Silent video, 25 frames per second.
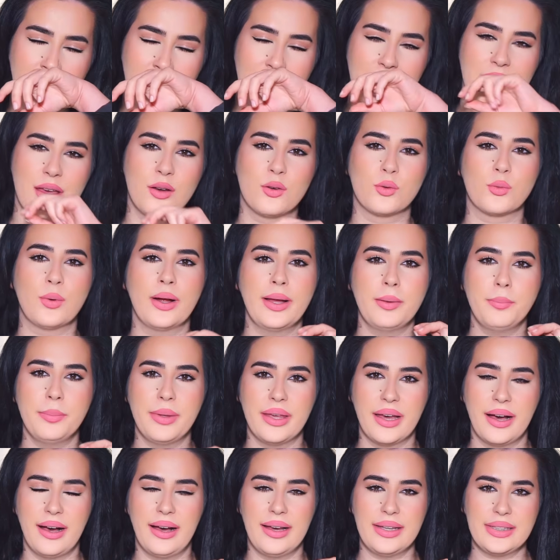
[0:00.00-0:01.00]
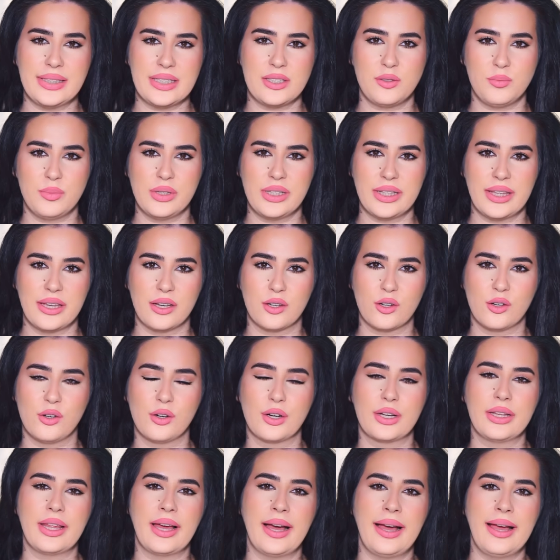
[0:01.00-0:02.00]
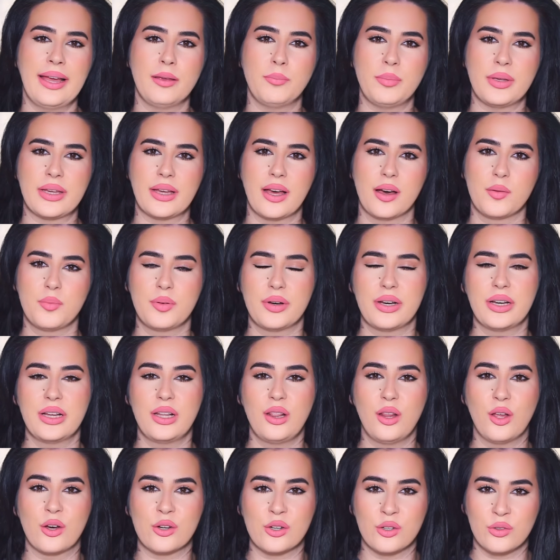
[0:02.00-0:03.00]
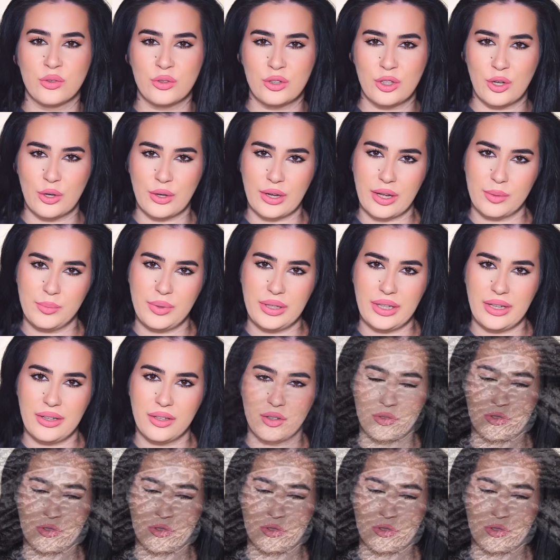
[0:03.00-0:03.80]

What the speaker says: And right behind this milky accord, I pick up a lot of tonka bean in the